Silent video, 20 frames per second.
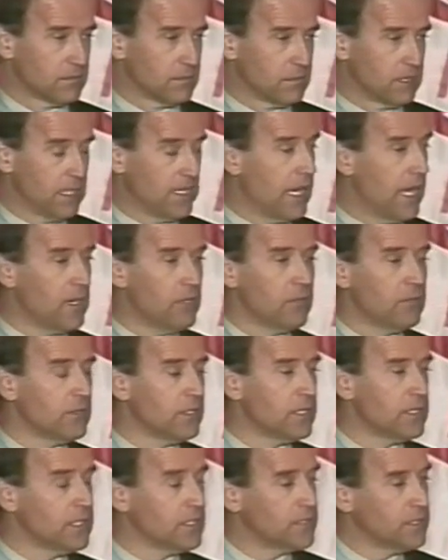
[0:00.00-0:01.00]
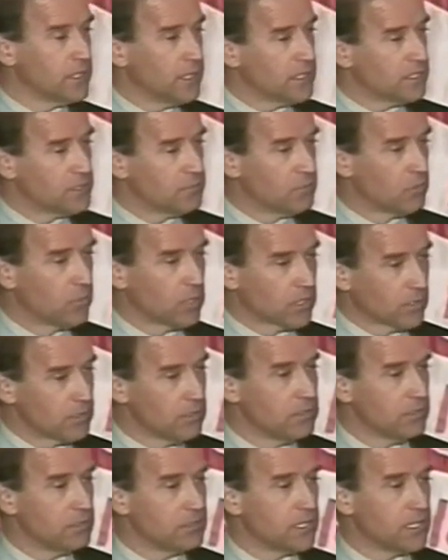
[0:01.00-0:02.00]
And not only did Judge Bork
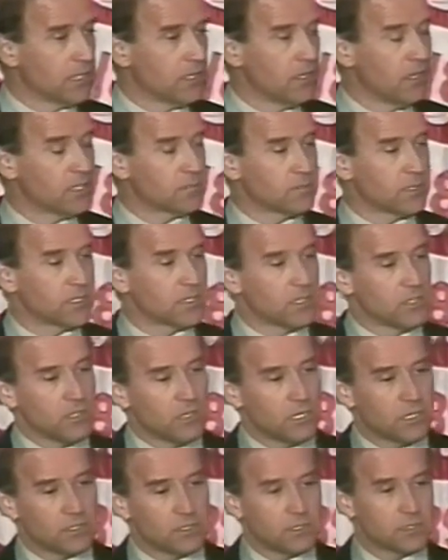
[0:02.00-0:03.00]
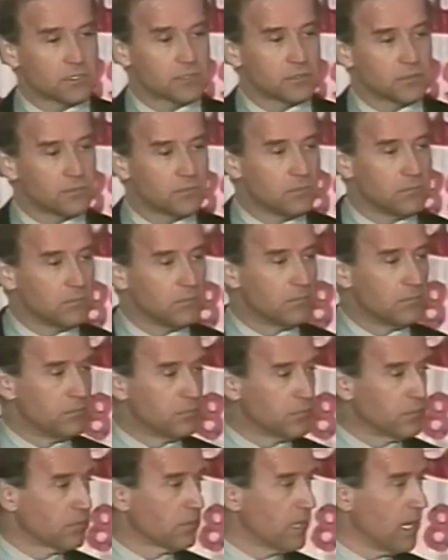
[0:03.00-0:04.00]
lose, he lost by the largest
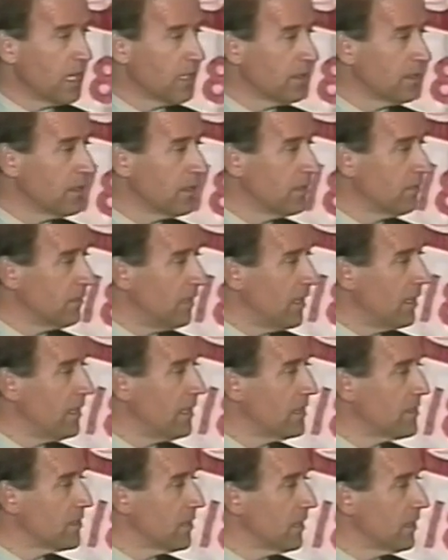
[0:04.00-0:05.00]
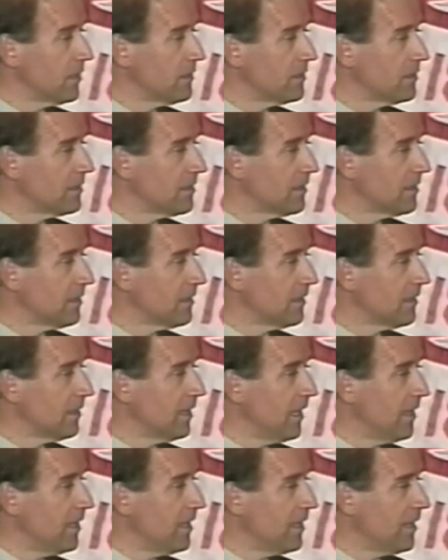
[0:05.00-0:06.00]
plurality of any judge,
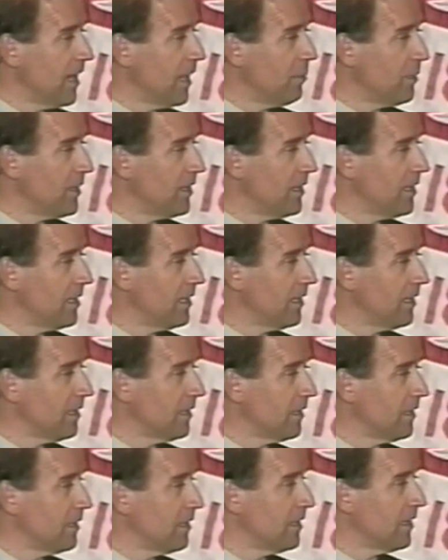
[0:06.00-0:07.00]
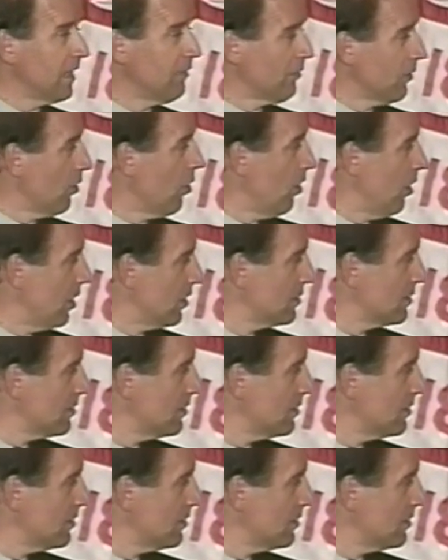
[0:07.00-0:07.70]
any nominee ever lost.